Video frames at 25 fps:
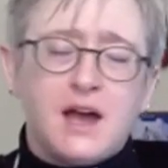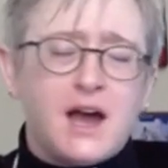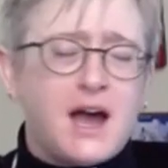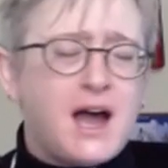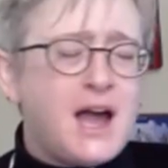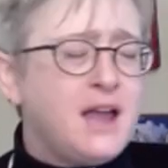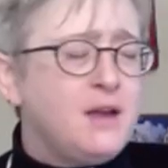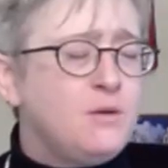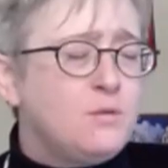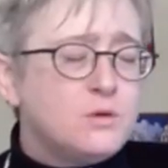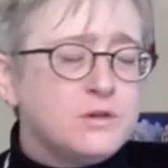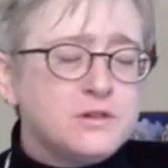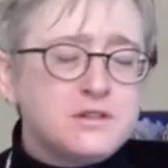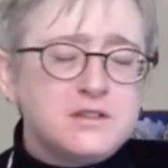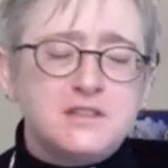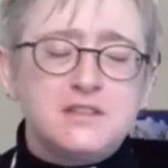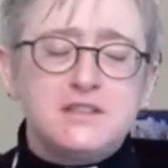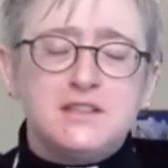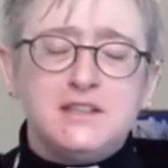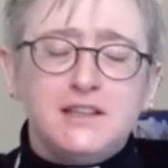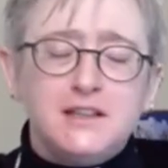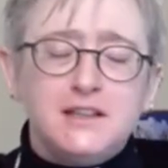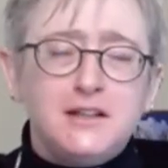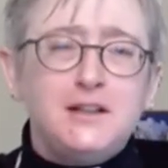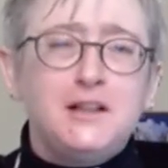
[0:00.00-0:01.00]
I will
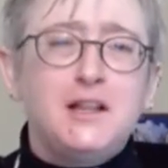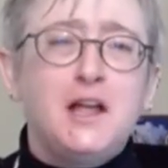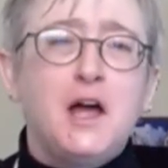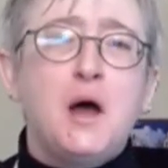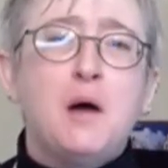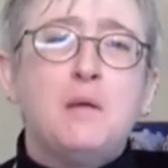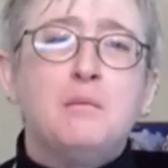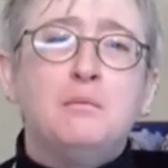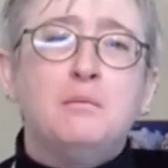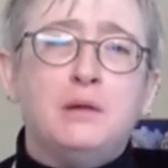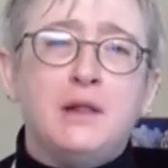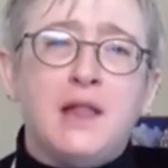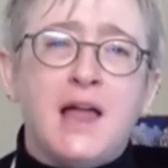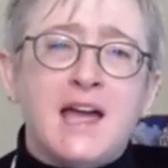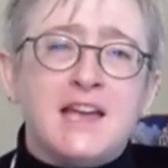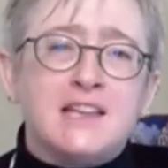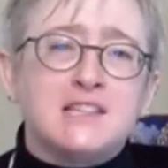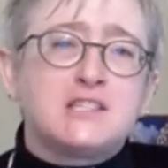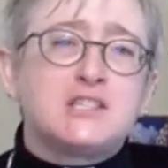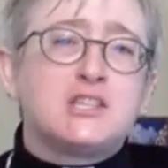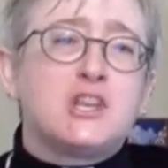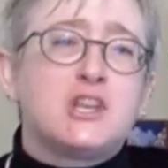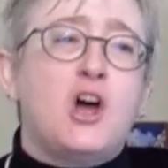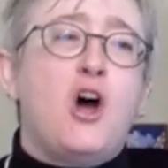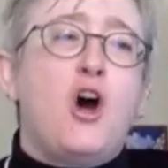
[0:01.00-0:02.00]
still
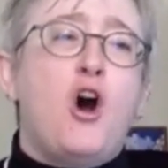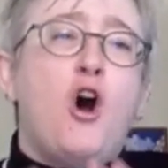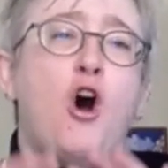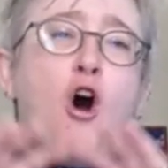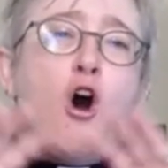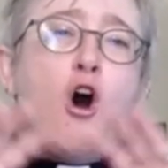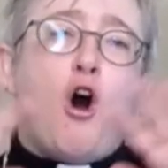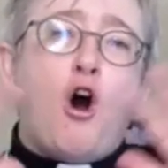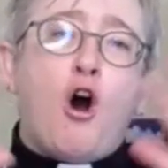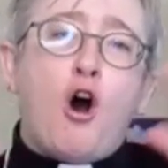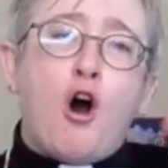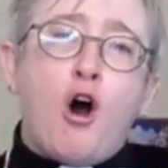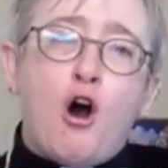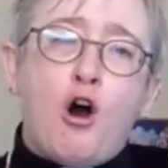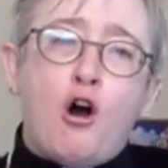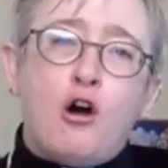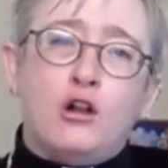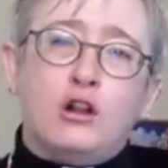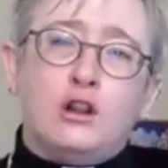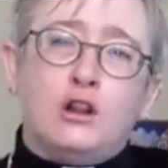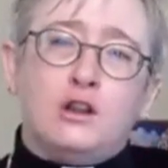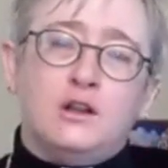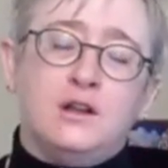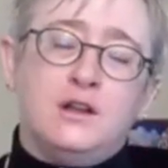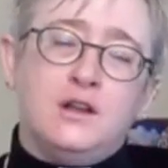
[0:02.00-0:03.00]
bless
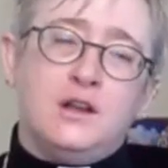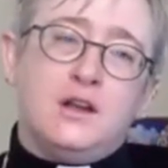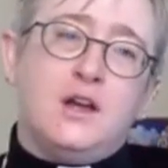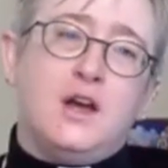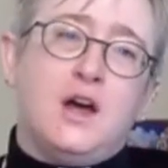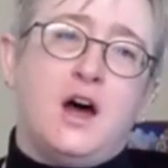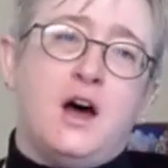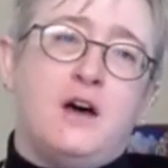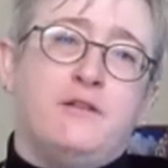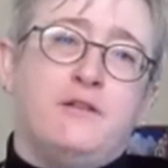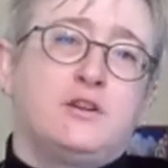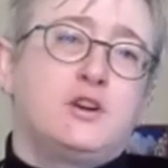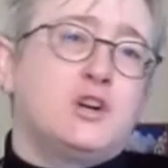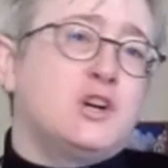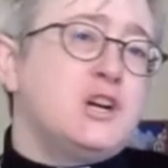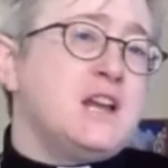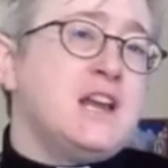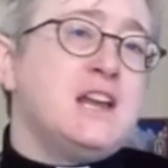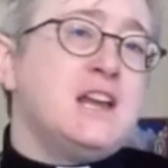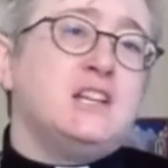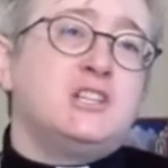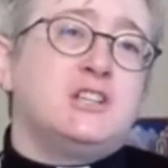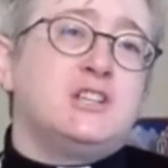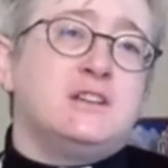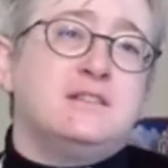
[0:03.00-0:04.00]
all of
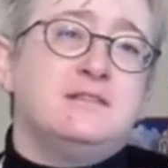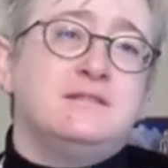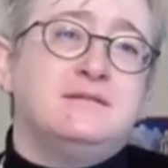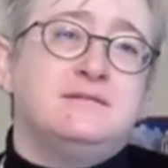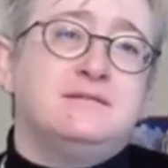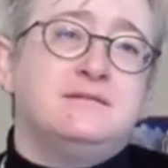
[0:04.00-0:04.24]
creation.